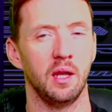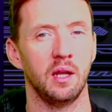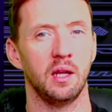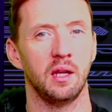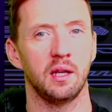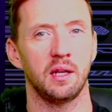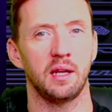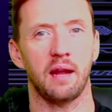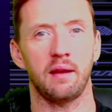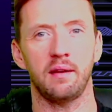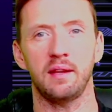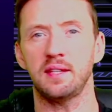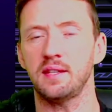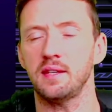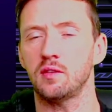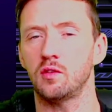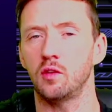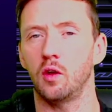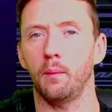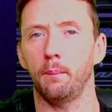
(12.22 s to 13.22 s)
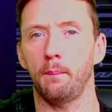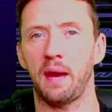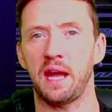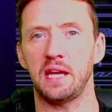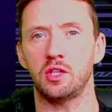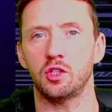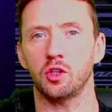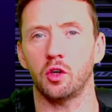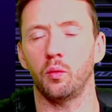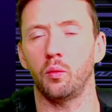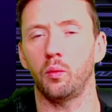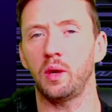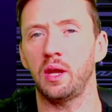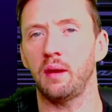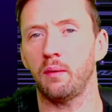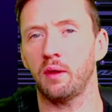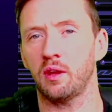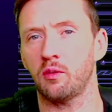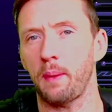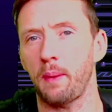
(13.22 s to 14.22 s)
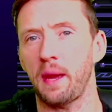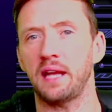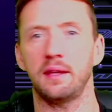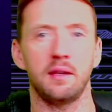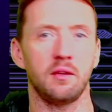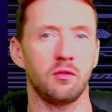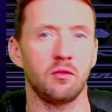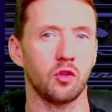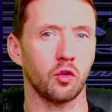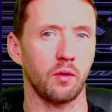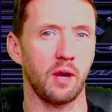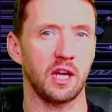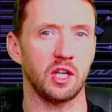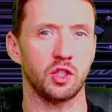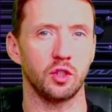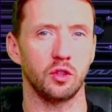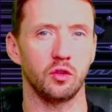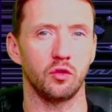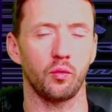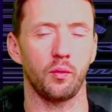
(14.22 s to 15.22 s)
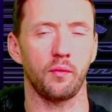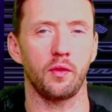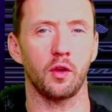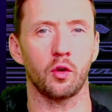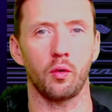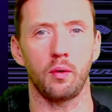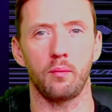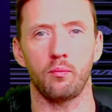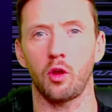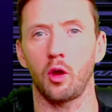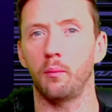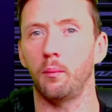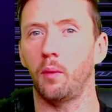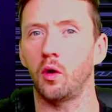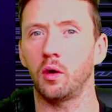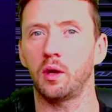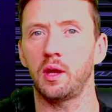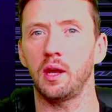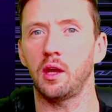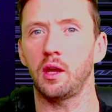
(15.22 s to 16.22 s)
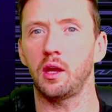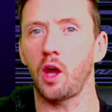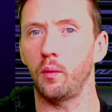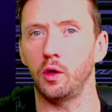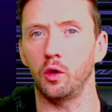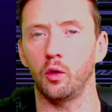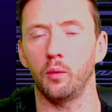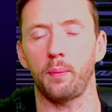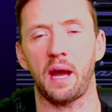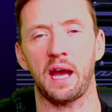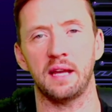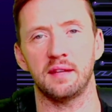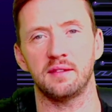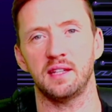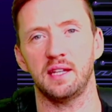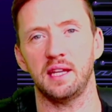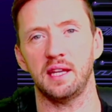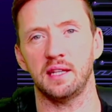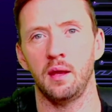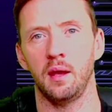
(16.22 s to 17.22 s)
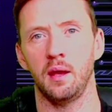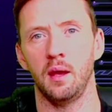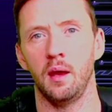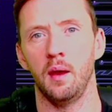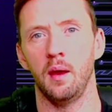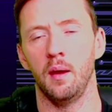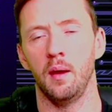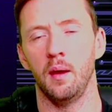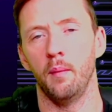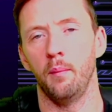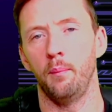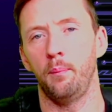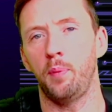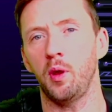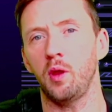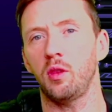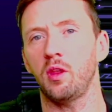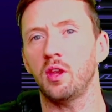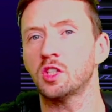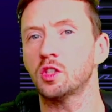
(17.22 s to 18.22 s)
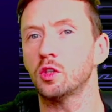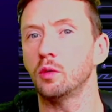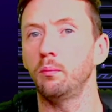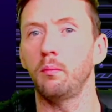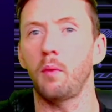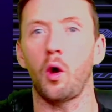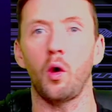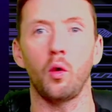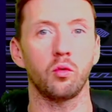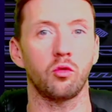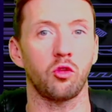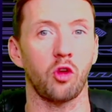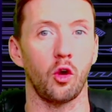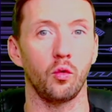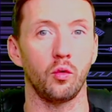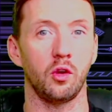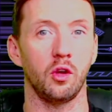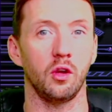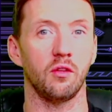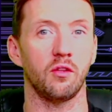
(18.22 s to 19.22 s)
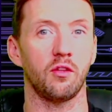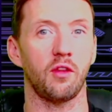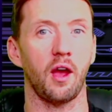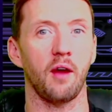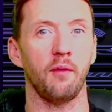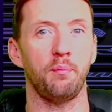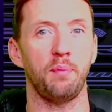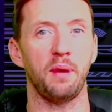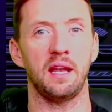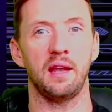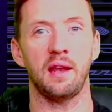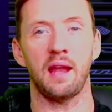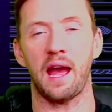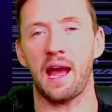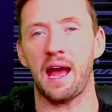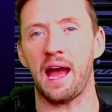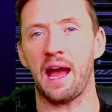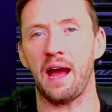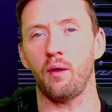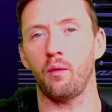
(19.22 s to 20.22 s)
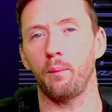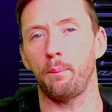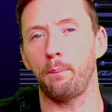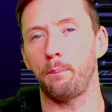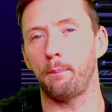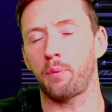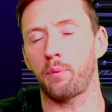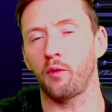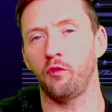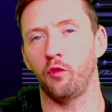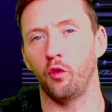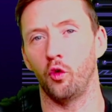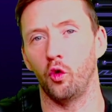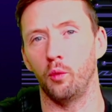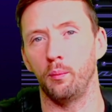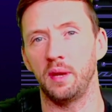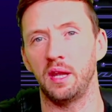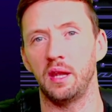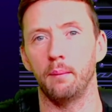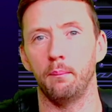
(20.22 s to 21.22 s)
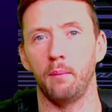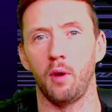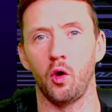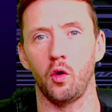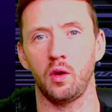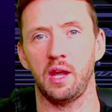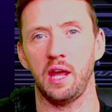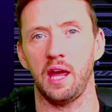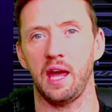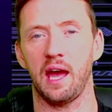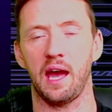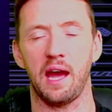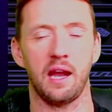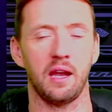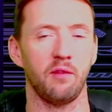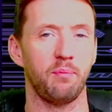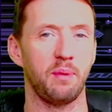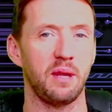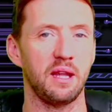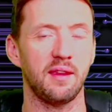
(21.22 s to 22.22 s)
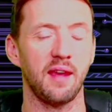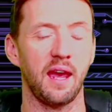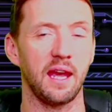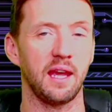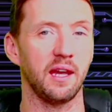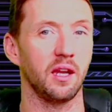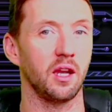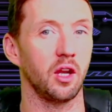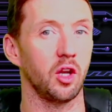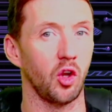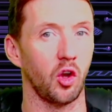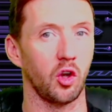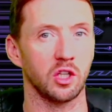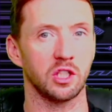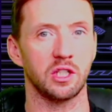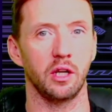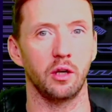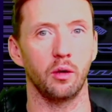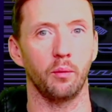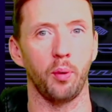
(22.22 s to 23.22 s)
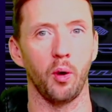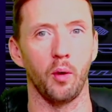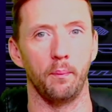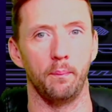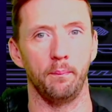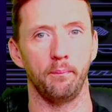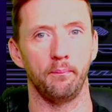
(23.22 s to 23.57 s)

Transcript: Now, this is not major. We expect these corrections with the crypto market going up as it is. But there's some alt tokens that have been outperforming the market and have been taking a nice little pump.